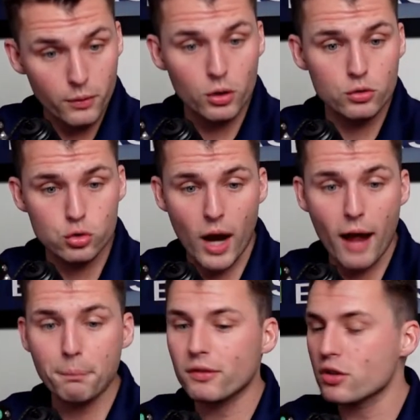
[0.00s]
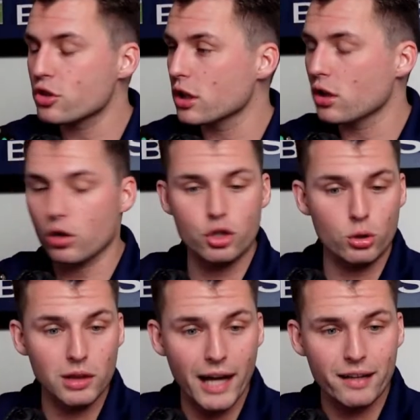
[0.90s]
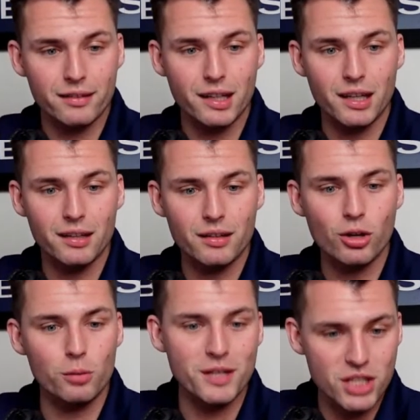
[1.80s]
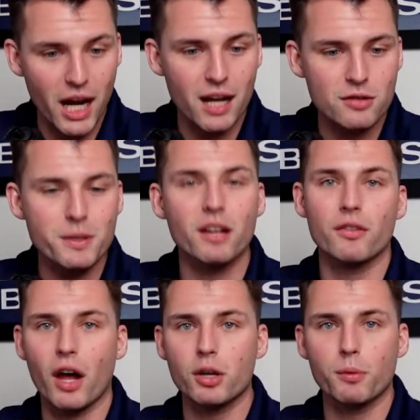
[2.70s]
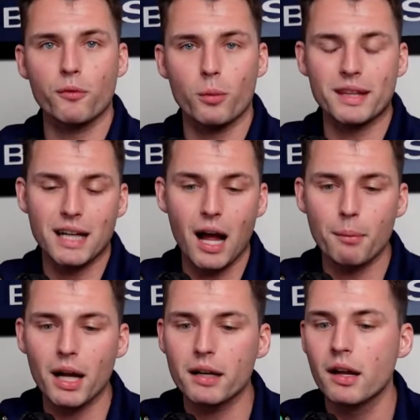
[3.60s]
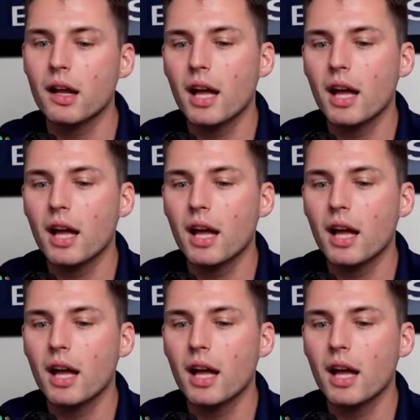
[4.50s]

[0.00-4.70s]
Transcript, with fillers: draft position, your legacy could be changed because of how you perform at the combine.